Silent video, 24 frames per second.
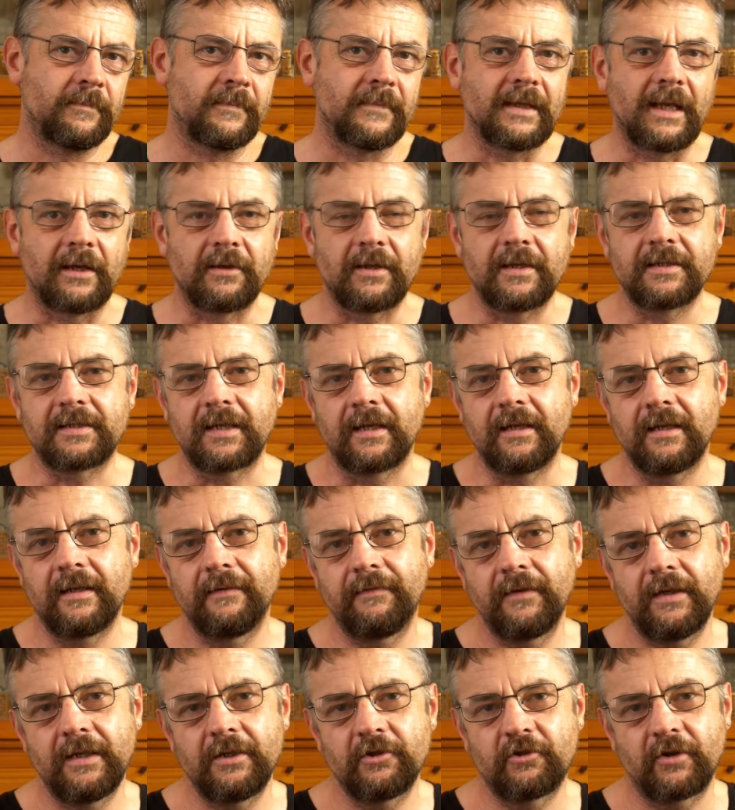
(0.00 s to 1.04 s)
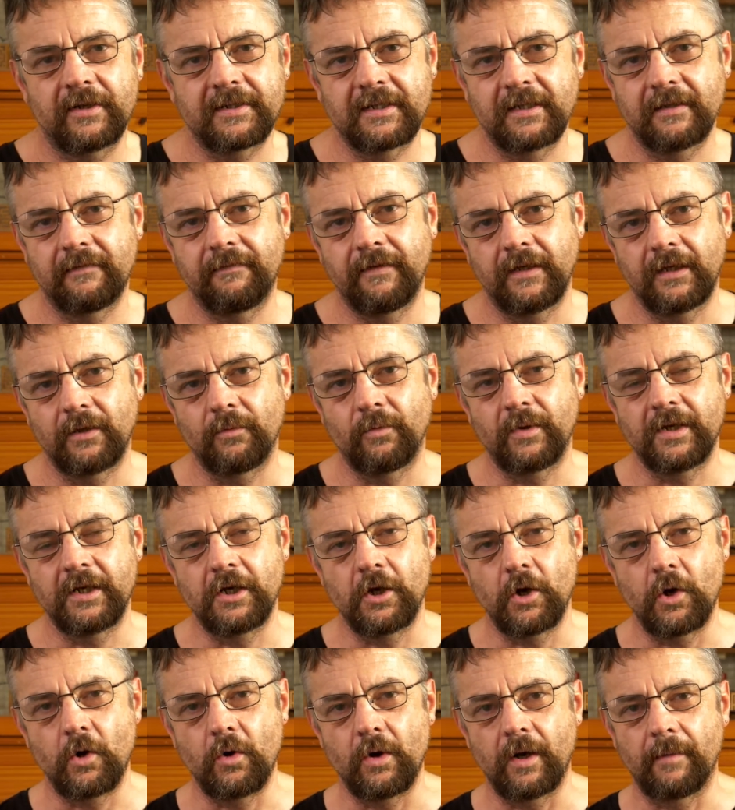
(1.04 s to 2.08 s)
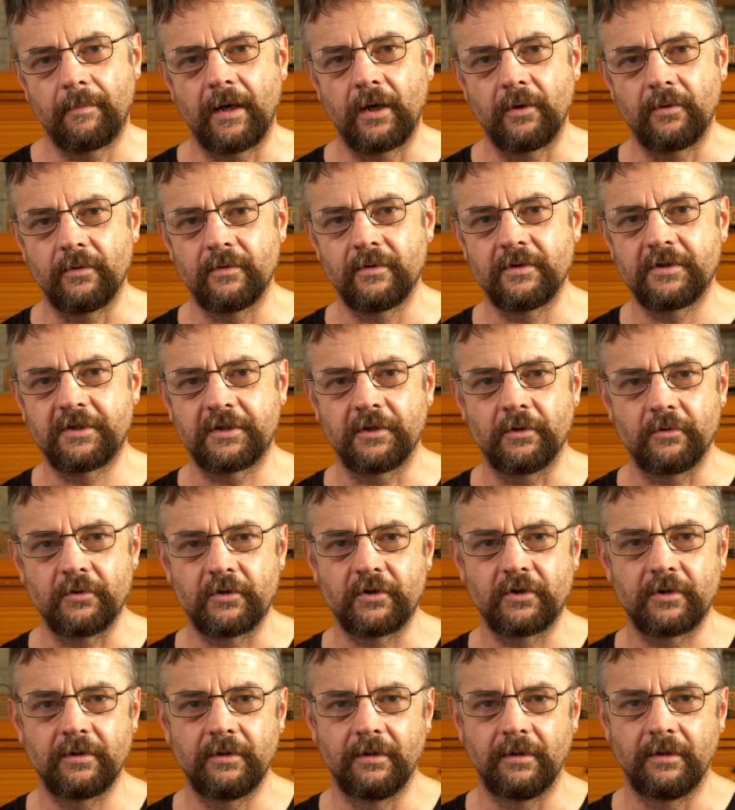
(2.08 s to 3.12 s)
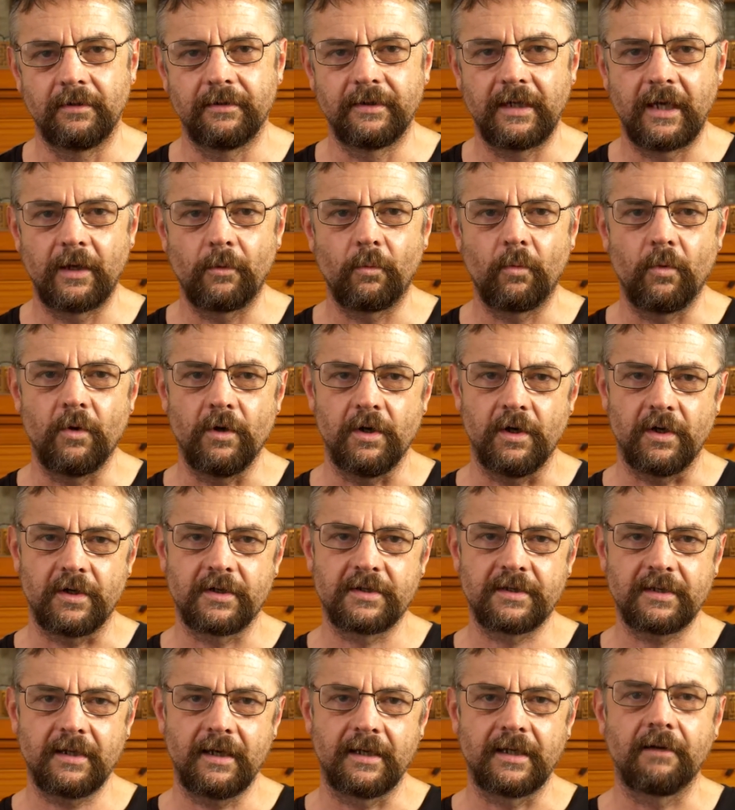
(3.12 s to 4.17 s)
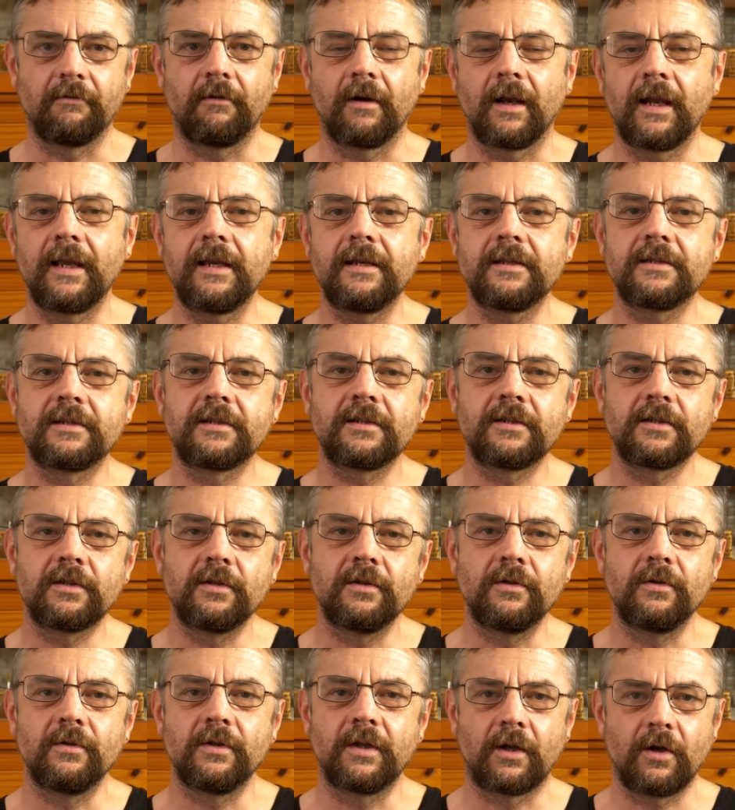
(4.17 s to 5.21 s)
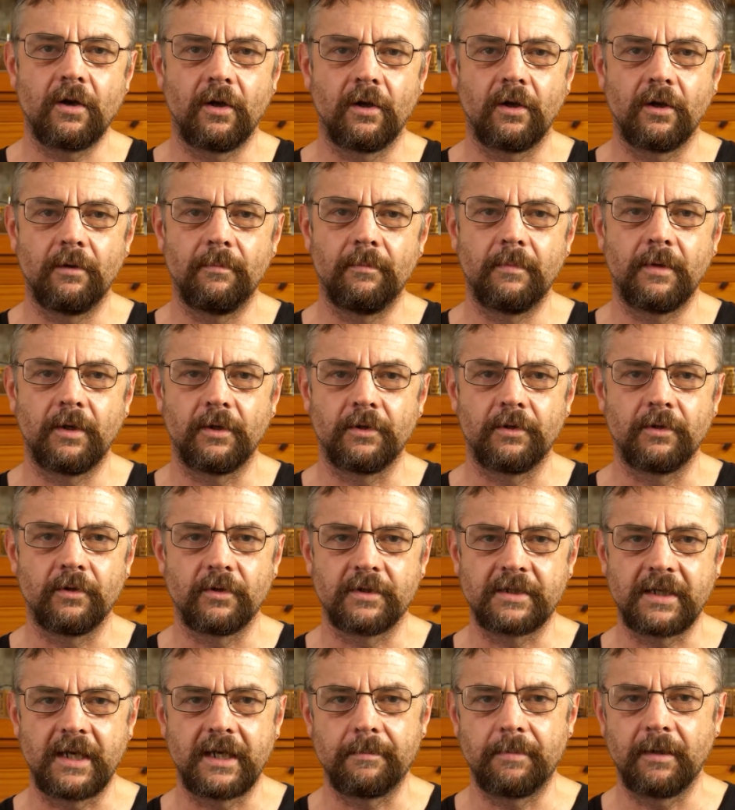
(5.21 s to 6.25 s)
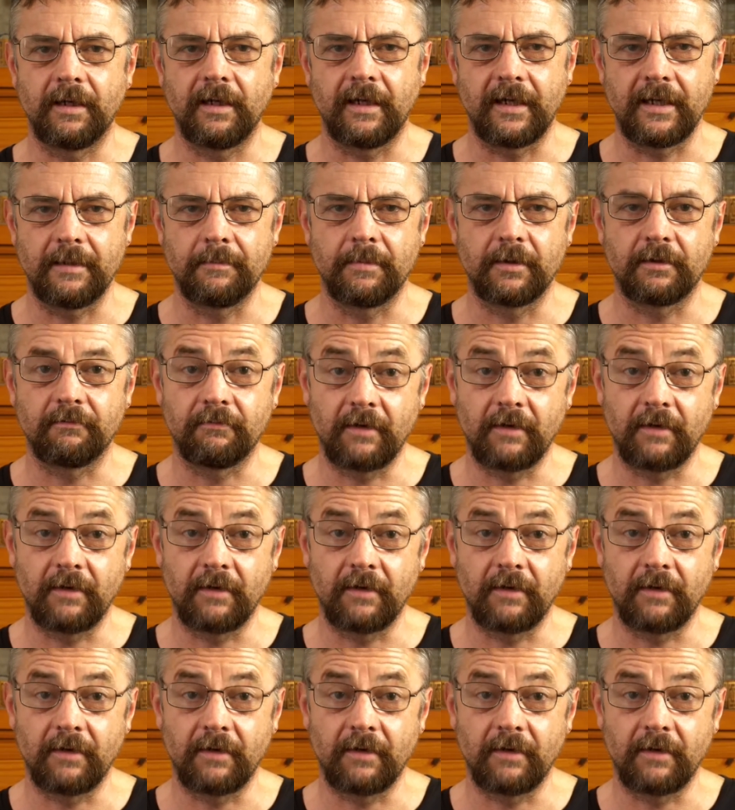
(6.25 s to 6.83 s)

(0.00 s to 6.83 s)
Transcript: Now, there's another interesting thing we know about social networks, and it relates to the column on your table labeled